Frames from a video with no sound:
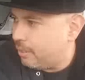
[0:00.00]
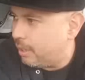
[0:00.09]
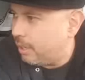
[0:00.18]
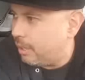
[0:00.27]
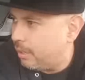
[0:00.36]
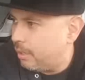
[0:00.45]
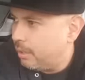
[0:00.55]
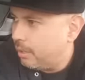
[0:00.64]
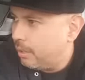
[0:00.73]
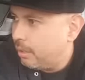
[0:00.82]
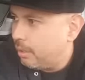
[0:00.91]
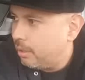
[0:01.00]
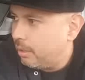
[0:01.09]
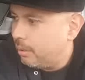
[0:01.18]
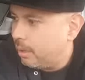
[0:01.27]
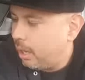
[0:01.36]
Uh,
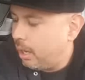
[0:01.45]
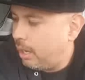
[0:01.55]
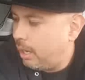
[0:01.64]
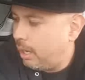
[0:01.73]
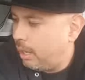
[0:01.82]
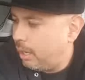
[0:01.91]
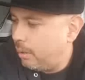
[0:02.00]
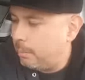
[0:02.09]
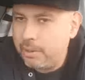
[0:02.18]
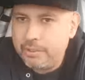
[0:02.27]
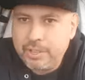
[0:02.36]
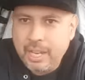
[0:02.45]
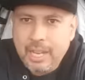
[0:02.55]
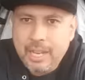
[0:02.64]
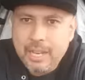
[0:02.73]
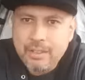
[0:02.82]
uh,
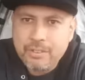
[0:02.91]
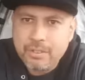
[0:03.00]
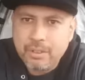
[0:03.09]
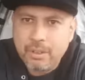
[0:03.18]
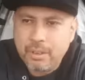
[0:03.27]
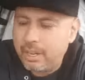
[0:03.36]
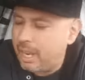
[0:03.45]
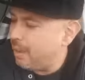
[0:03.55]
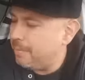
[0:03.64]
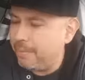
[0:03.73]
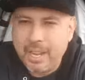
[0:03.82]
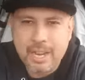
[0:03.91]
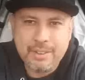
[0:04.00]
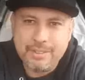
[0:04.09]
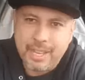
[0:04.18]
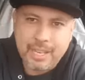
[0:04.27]
Mercilus or I forgot
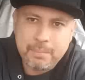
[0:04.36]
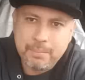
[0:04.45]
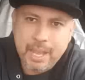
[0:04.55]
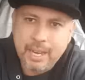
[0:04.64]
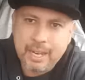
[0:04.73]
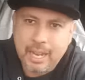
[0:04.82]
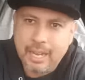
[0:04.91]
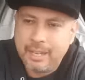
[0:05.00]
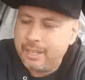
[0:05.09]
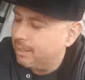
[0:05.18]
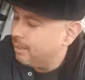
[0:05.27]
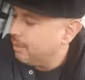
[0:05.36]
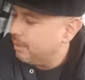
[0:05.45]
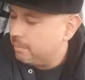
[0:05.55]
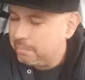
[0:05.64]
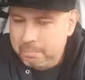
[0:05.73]
his name. That guy,
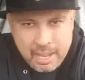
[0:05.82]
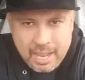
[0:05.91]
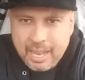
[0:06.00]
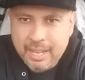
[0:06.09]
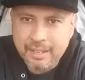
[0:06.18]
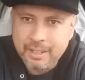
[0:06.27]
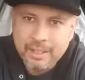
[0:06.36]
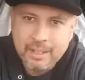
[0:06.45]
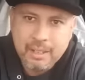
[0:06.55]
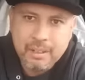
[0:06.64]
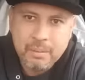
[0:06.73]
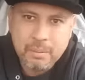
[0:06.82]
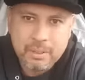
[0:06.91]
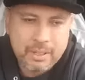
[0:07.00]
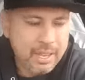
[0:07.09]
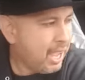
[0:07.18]
man,
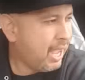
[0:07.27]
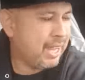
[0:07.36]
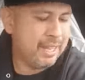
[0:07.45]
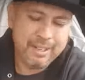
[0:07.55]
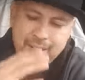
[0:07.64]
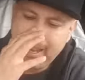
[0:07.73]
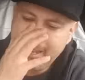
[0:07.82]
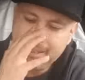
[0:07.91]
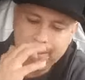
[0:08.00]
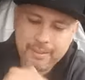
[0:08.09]
God, I